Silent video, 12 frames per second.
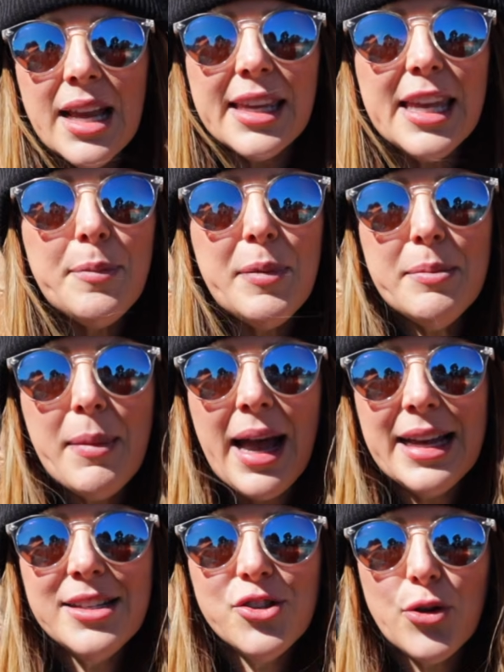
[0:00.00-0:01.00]
Keep in
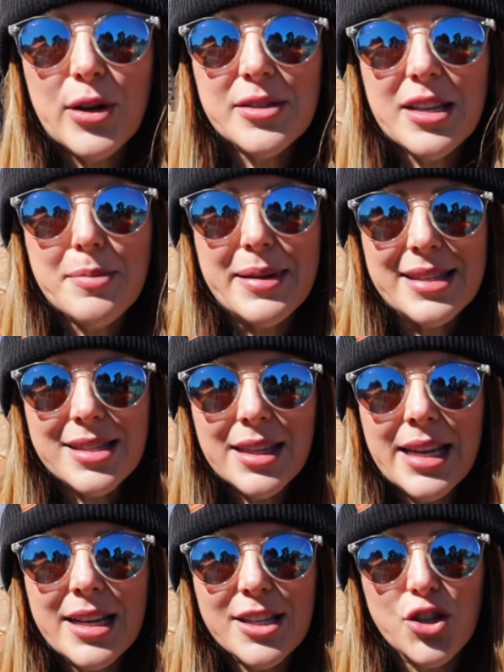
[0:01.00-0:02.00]
mind, trails can be
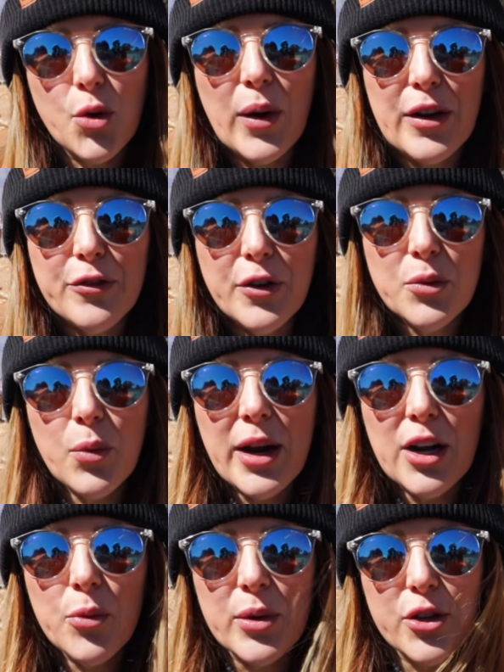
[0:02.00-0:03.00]
slick, so wear
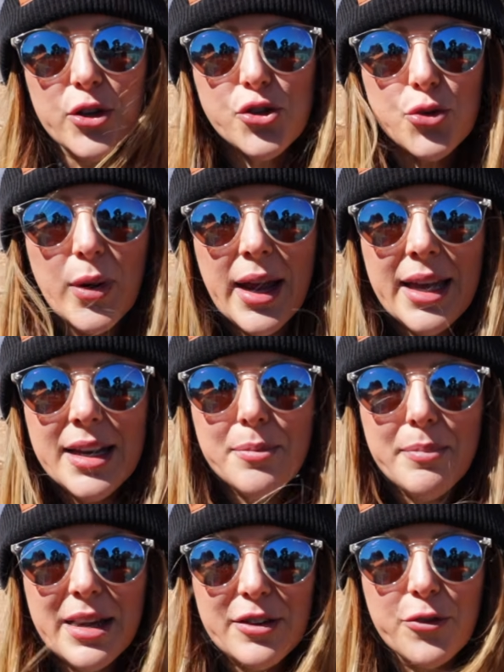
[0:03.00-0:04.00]
footwear with good
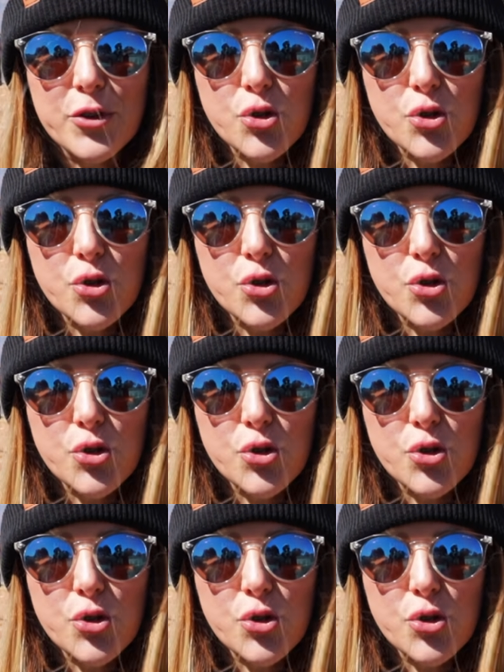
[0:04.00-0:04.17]
tread meant for